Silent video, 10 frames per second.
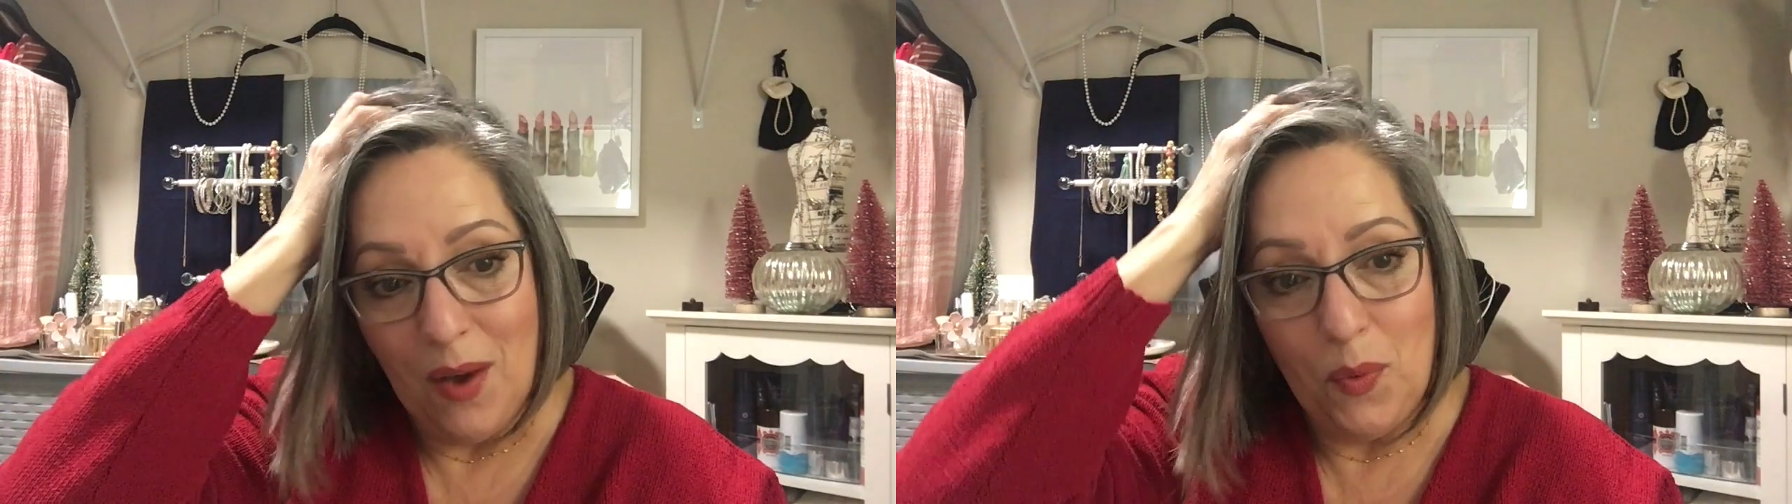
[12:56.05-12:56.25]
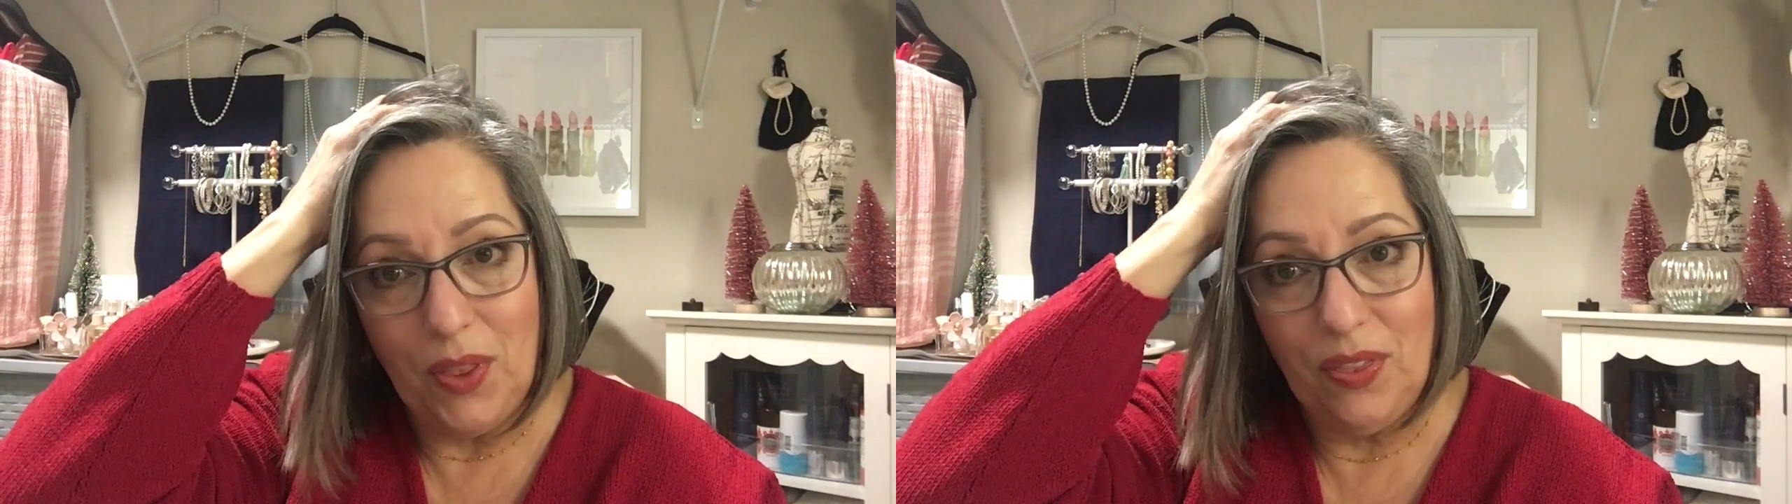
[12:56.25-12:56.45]

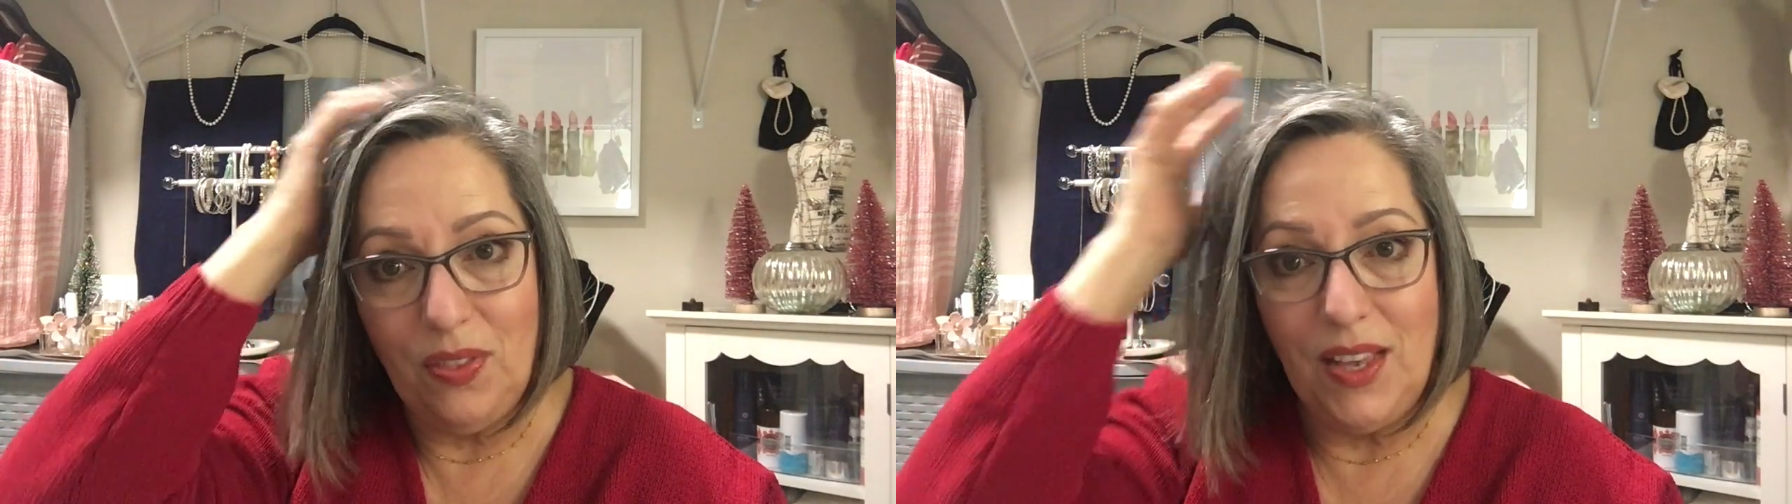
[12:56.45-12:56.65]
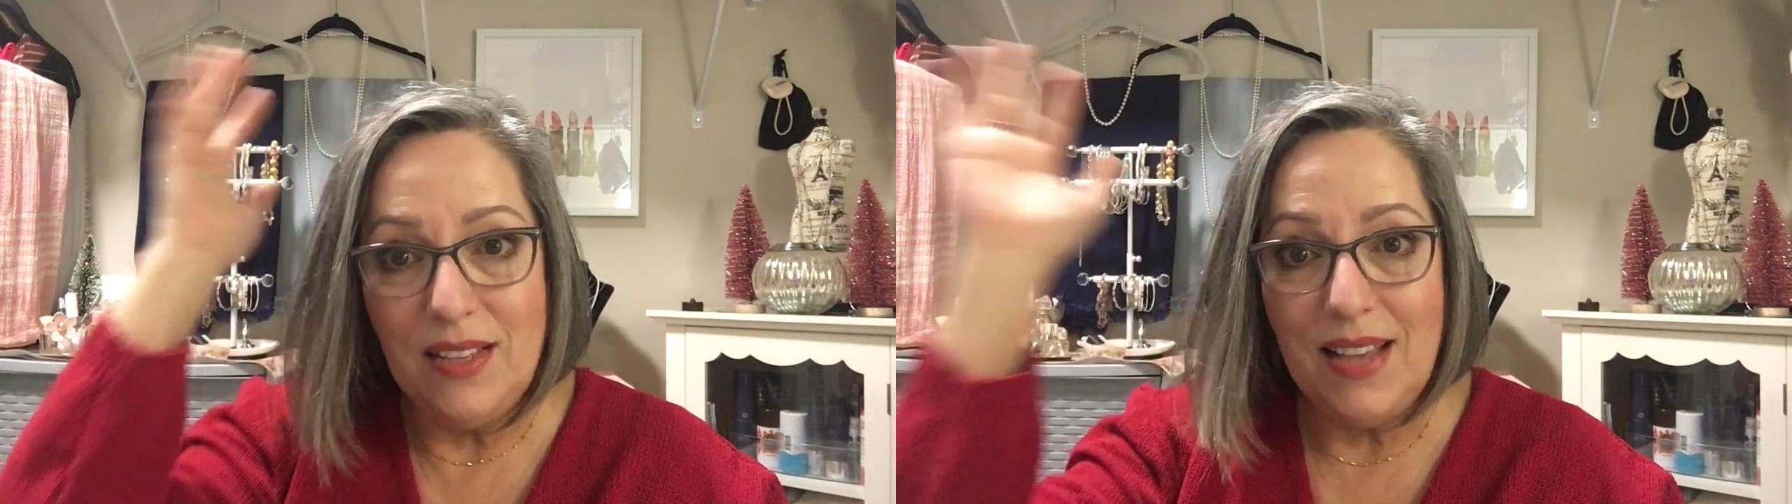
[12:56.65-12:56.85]
with
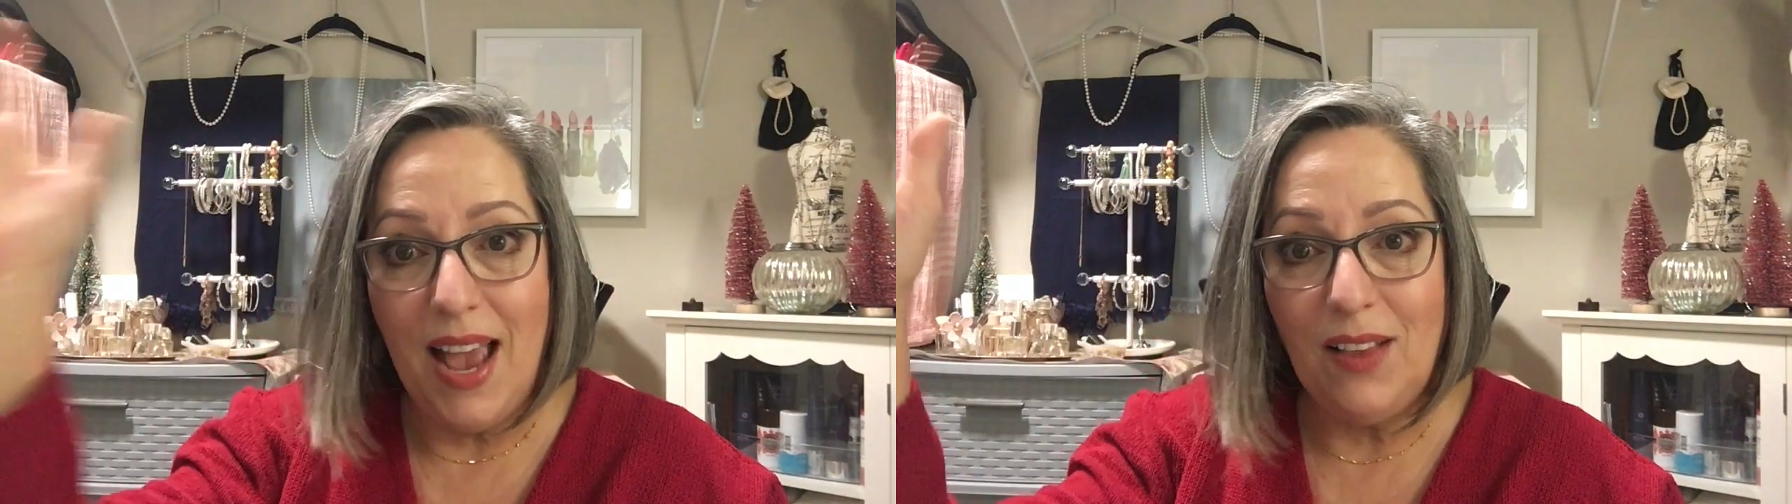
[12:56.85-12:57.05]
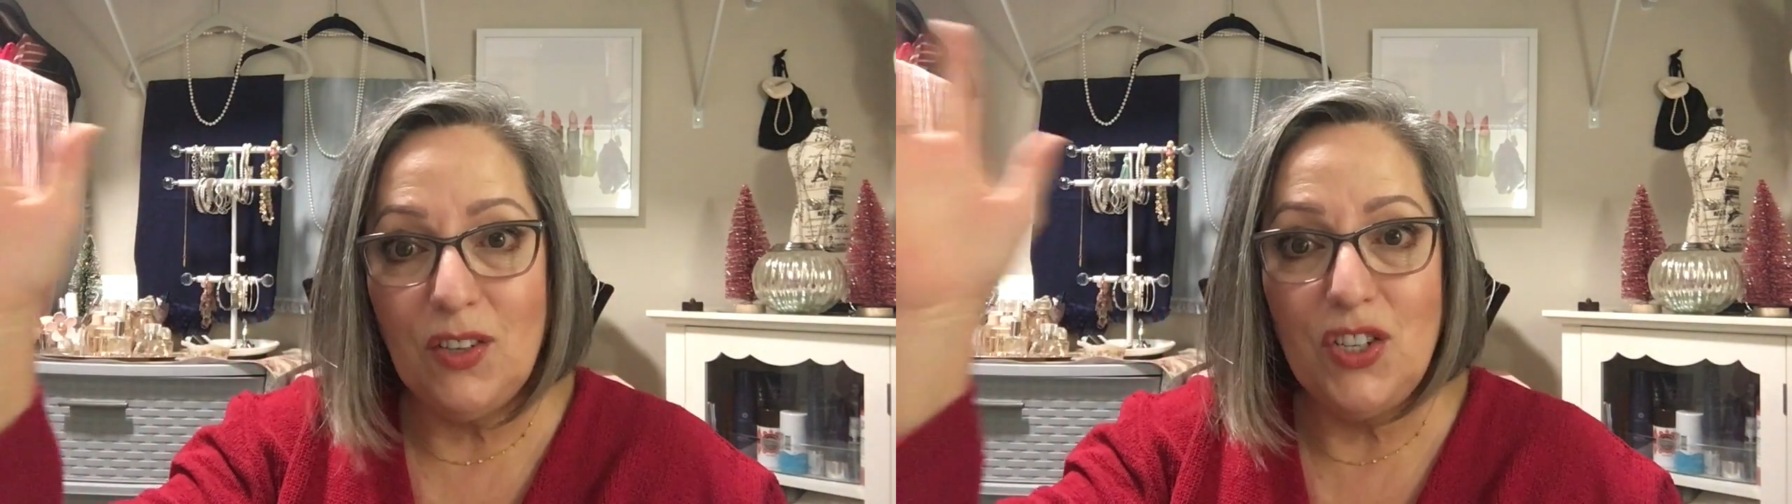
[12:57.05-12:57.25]
these
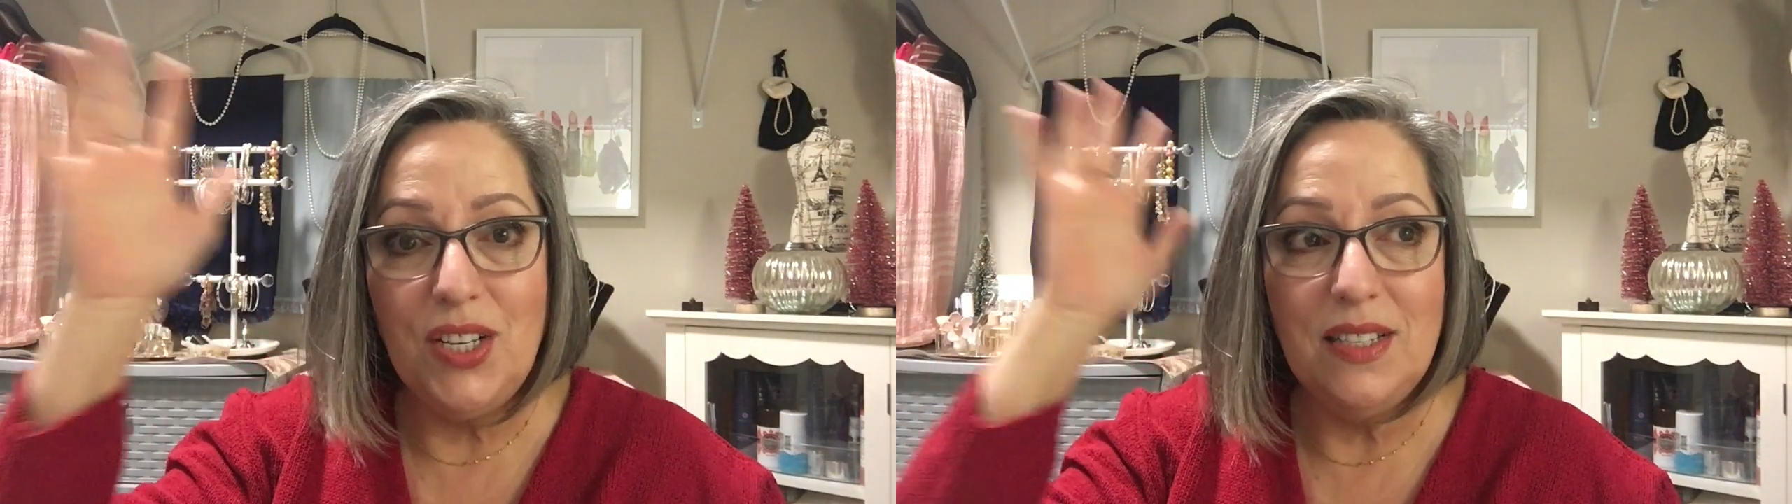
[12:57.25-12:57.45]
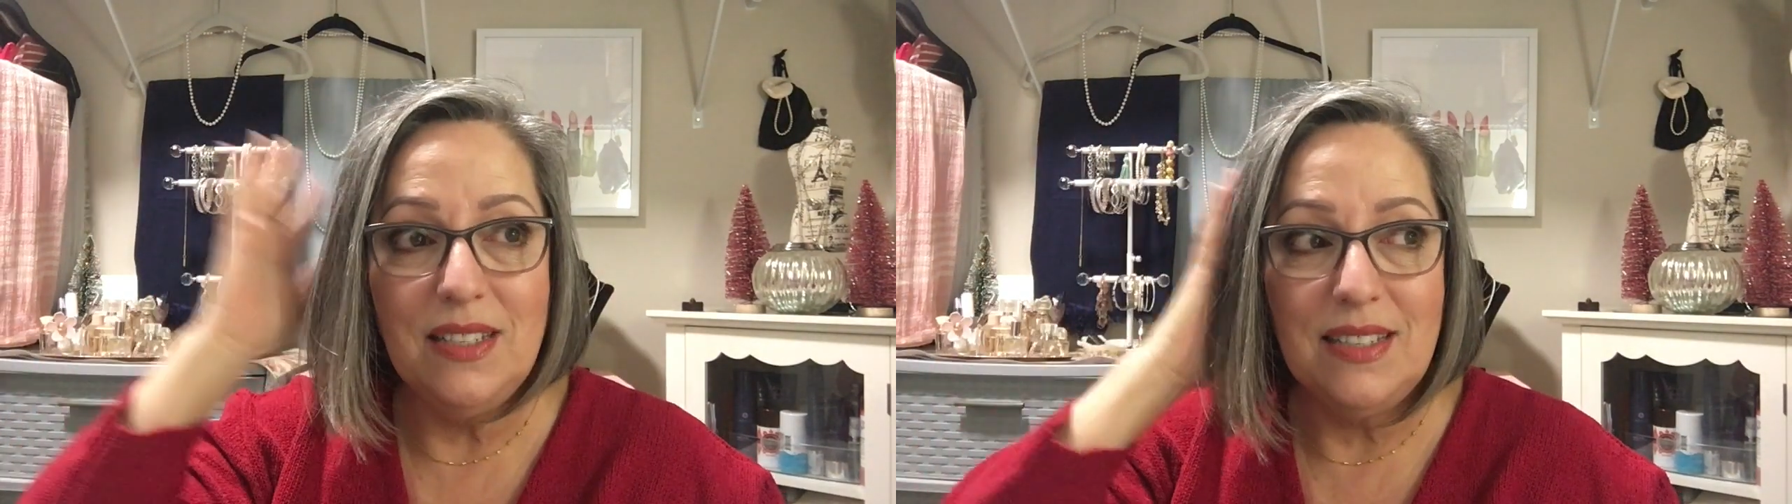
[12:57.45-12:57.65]
allergies